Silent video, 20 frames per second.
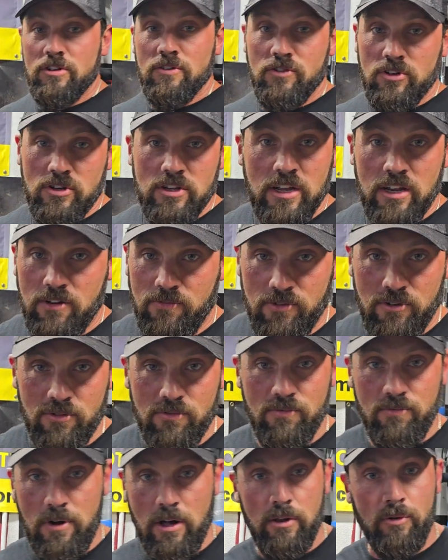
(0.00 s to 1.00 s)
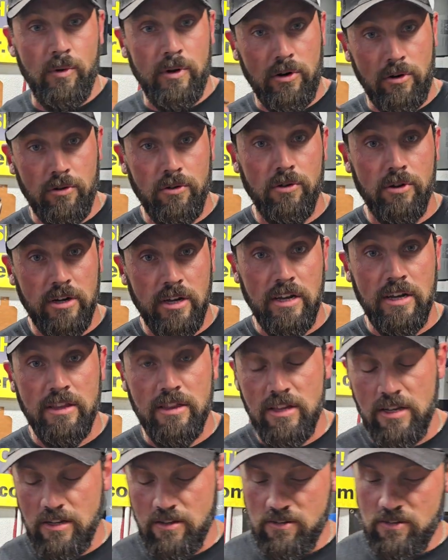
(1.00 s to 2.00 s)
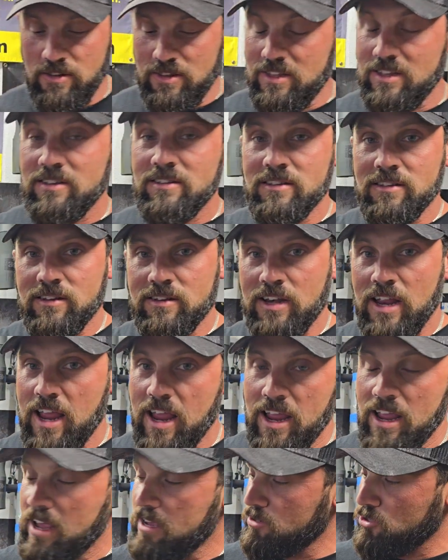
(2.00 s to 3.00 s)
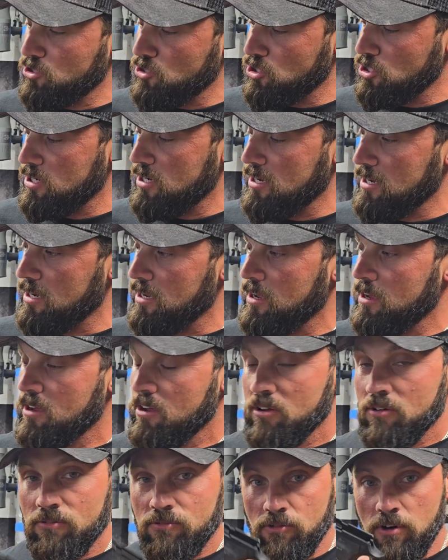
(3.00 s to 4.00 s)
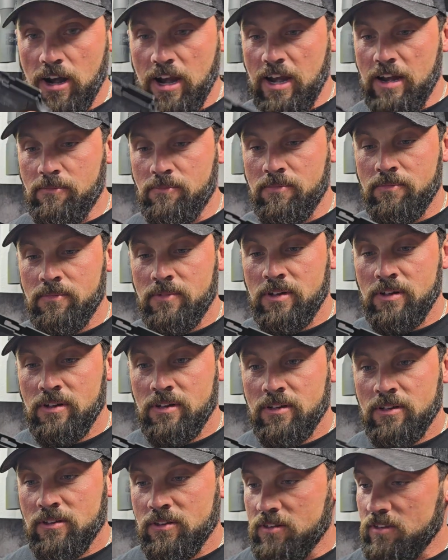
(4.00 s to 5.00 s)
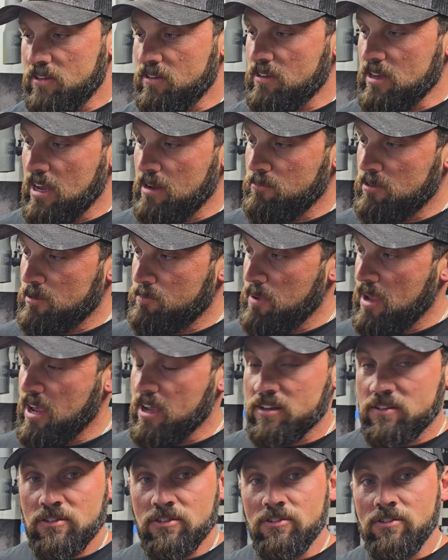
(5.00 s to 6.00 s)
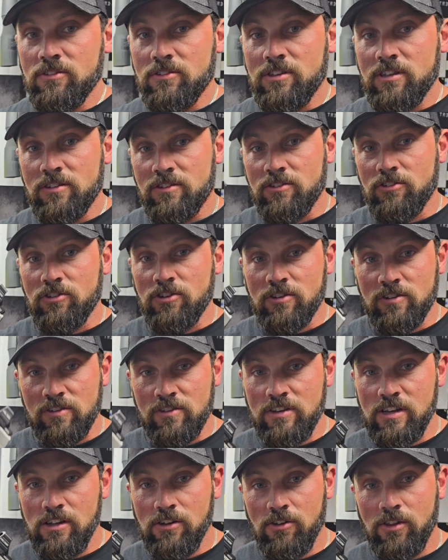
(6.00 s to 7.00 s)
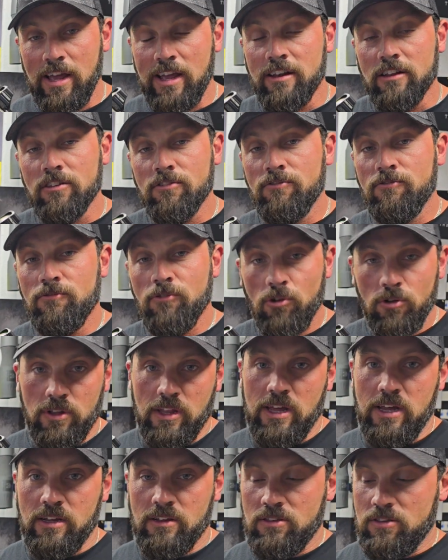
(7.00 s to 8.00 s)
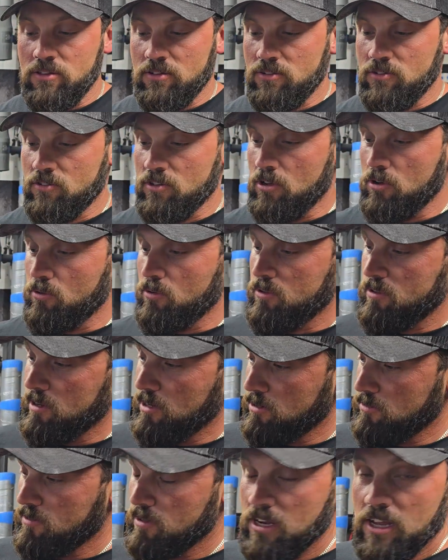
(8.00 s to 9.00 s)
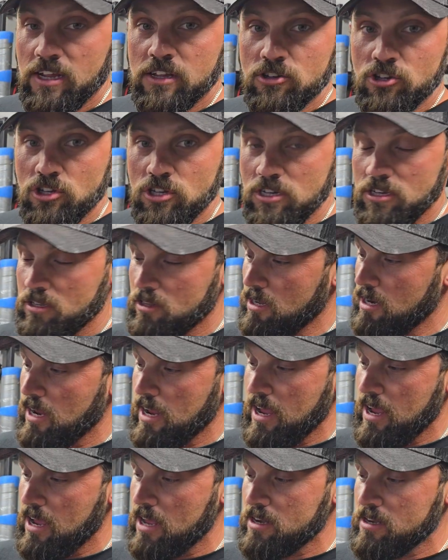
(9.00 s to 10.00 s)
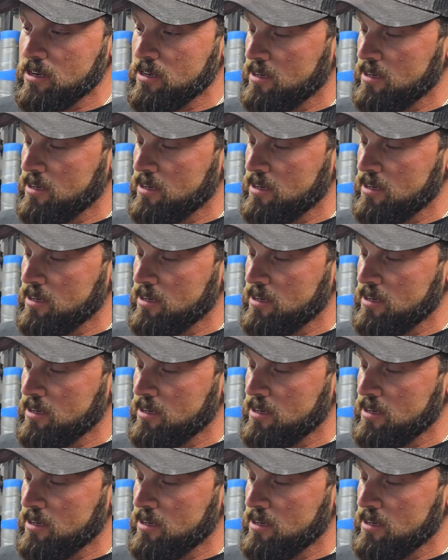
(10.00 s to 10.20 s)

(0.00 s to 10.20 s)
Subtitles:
of you did if you're following or looking at these, this is an AXG frame. The same specs, this is just steel and it's full length. So here's an AXG that I had,